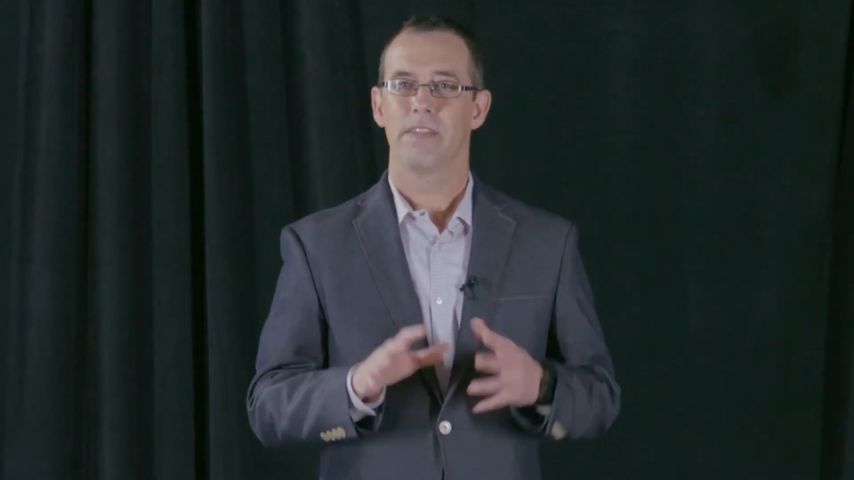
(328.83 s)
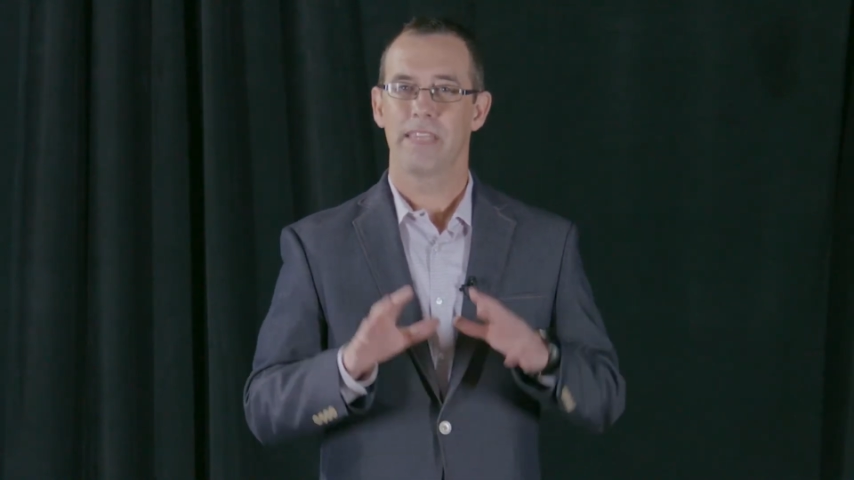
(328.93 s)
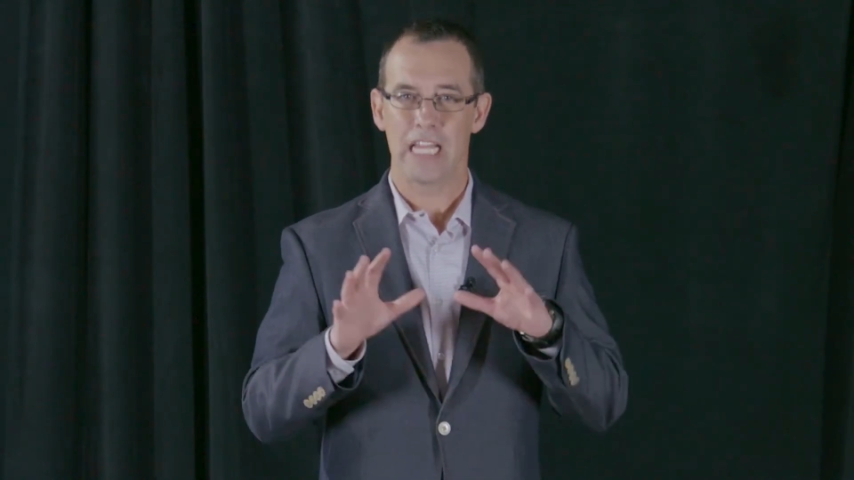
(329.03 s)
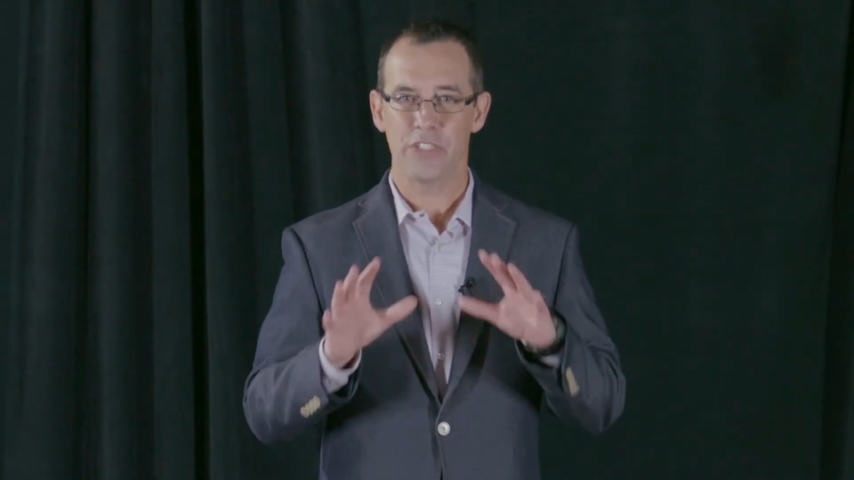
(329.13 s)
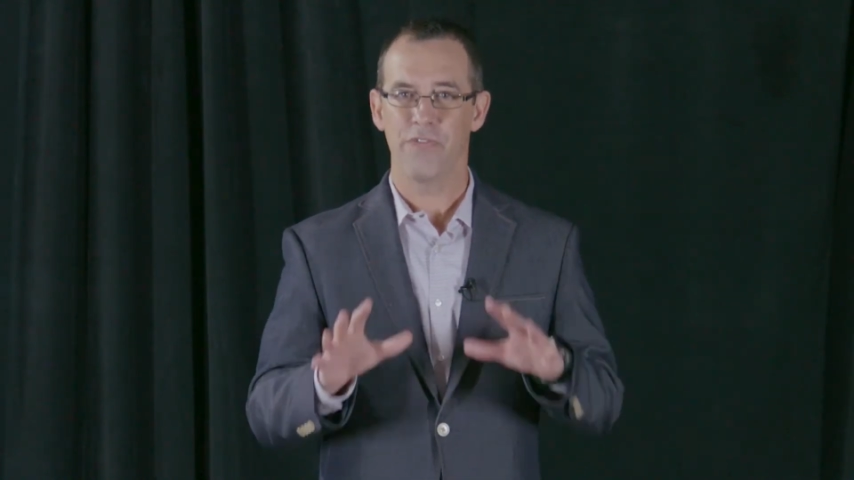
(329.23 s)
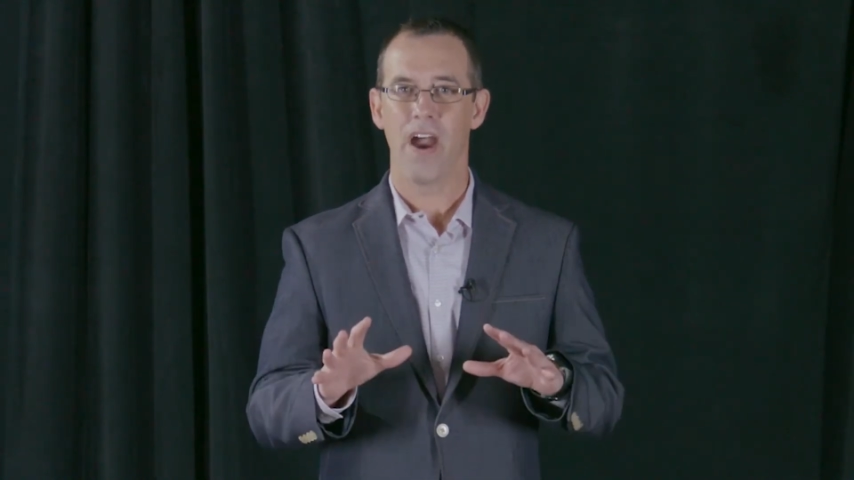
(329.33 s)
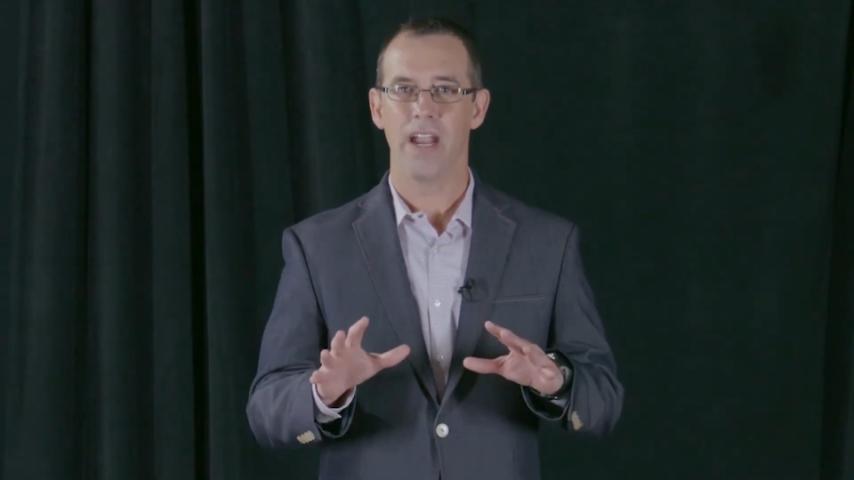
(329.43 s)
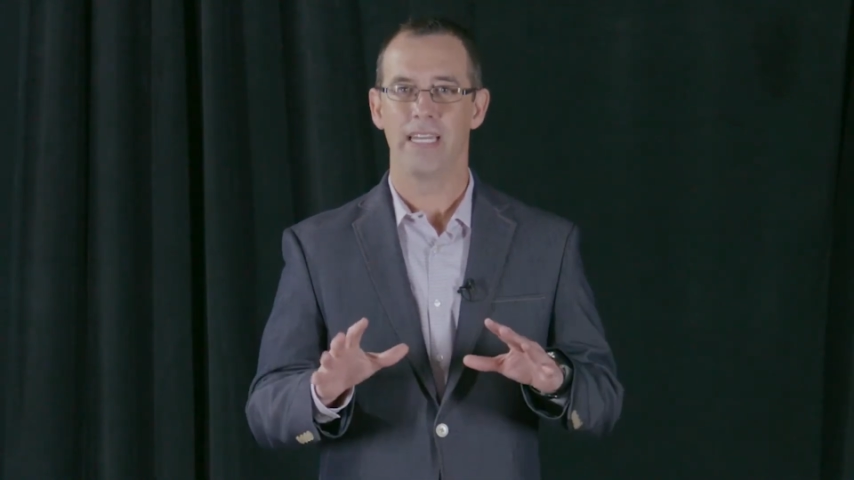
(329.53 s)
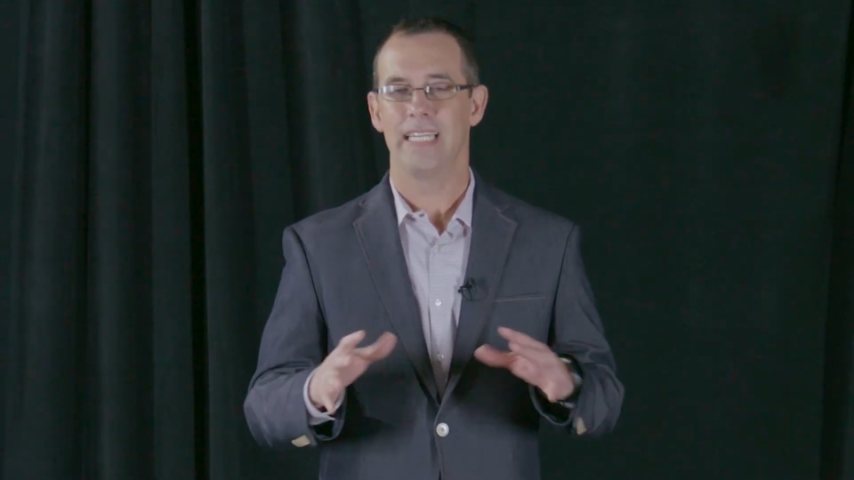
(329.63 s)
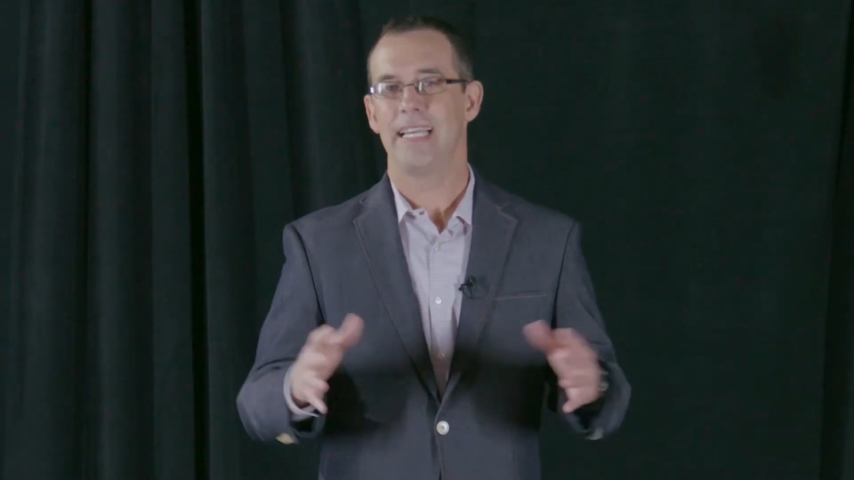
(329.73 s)
That's
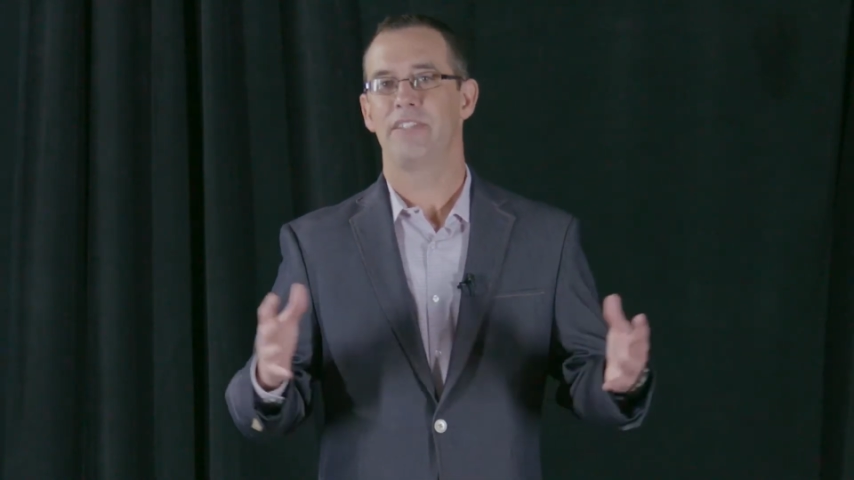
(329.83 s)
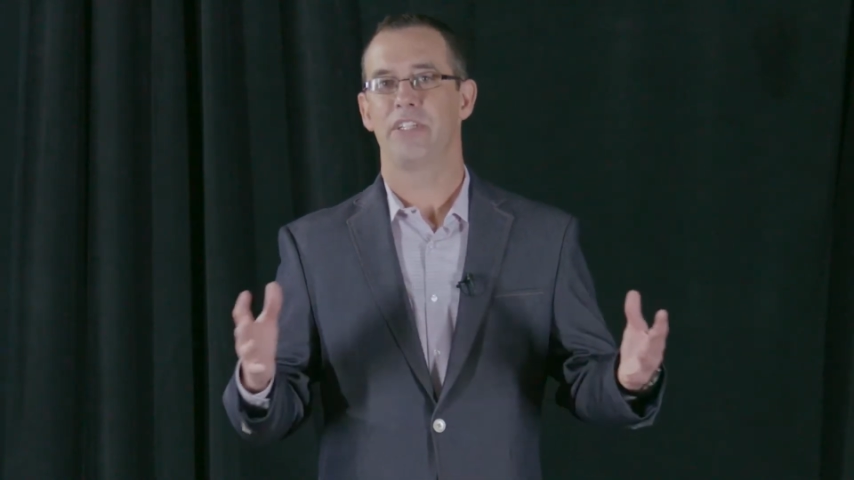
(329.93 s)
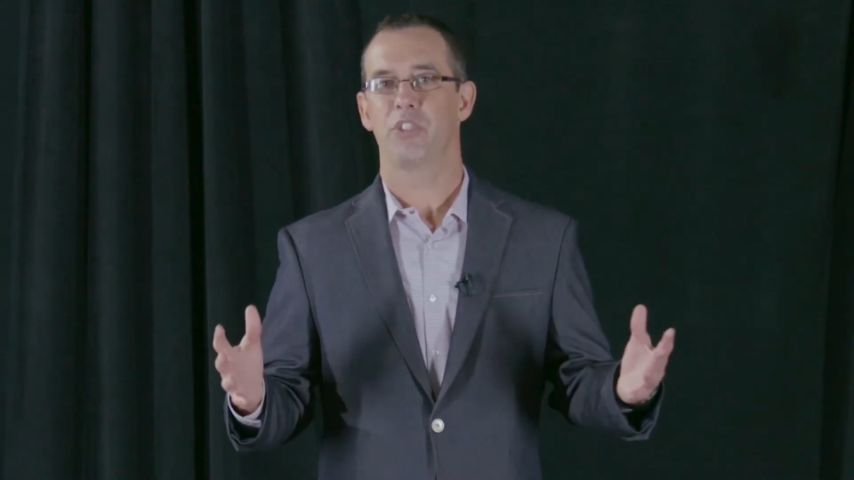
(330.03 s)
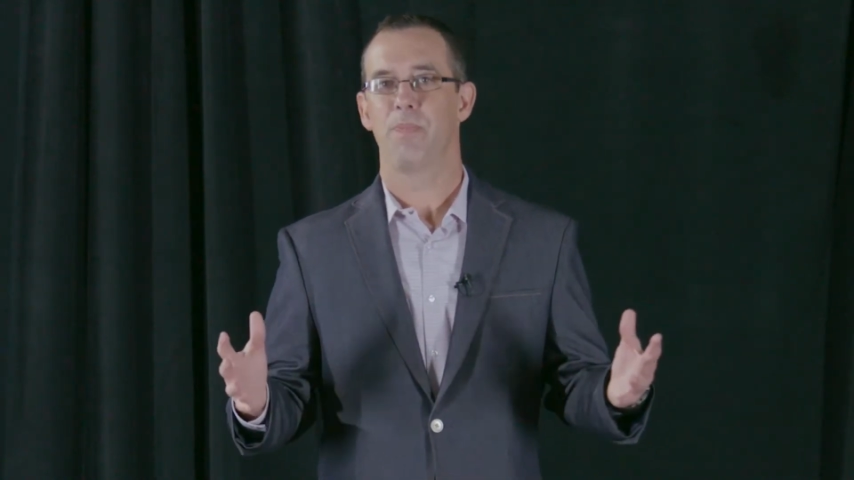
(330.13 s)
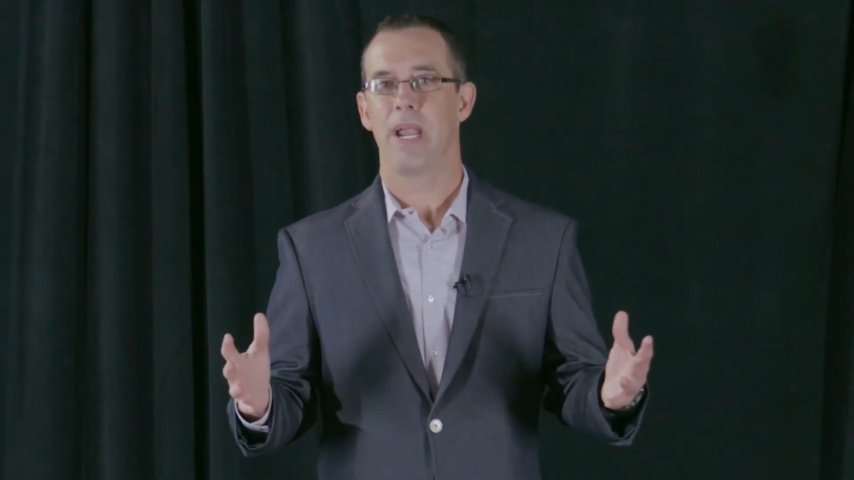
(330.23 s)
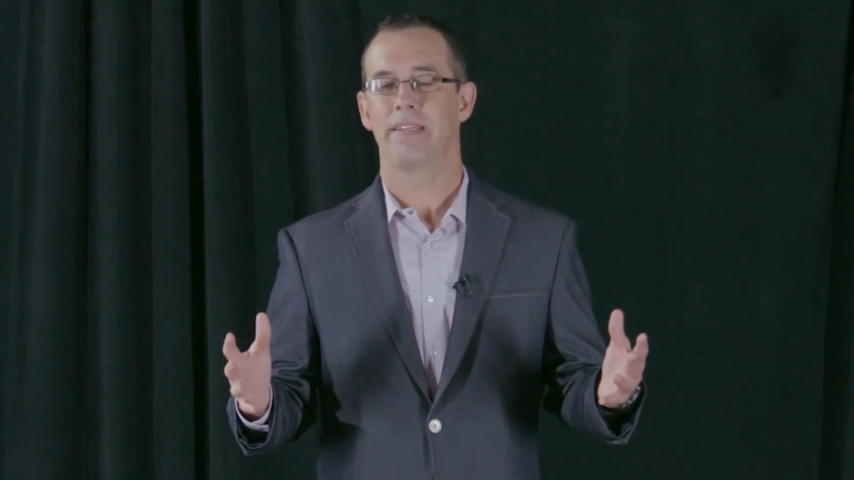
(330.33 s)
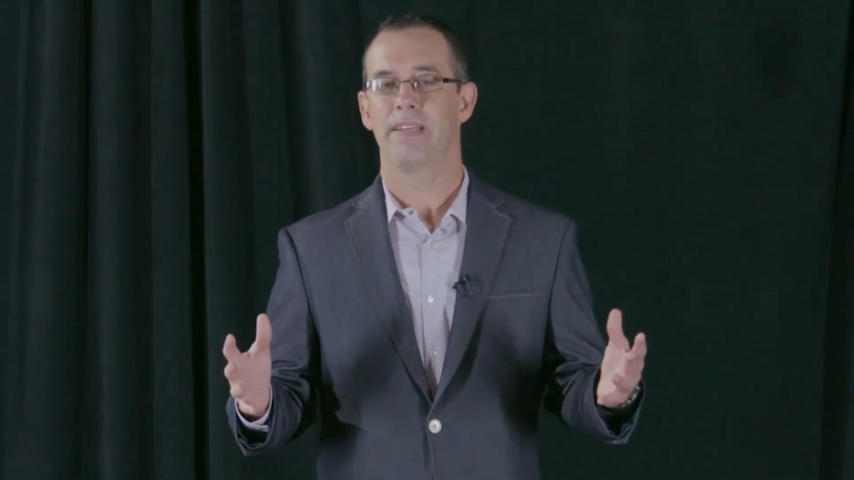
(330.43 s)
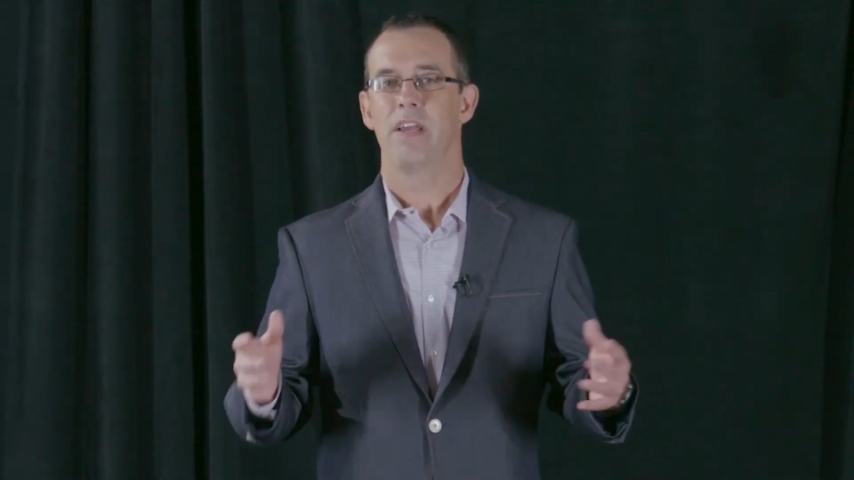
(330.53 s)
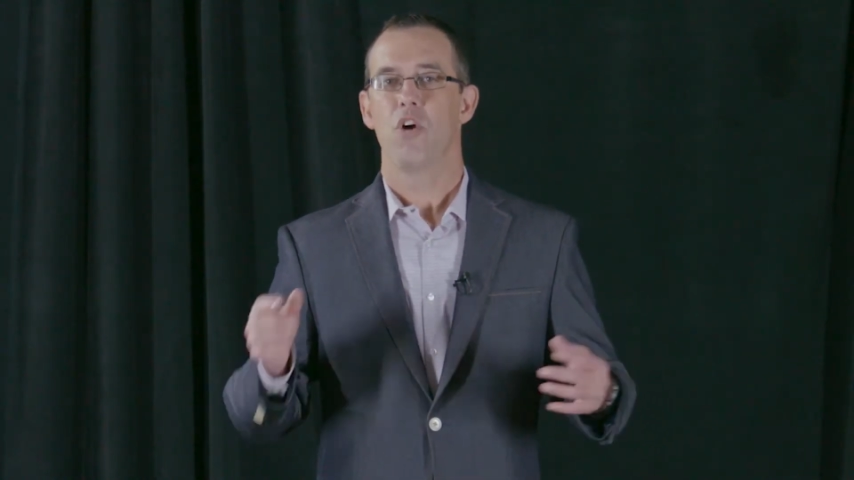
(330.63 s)
fine, and that's expected.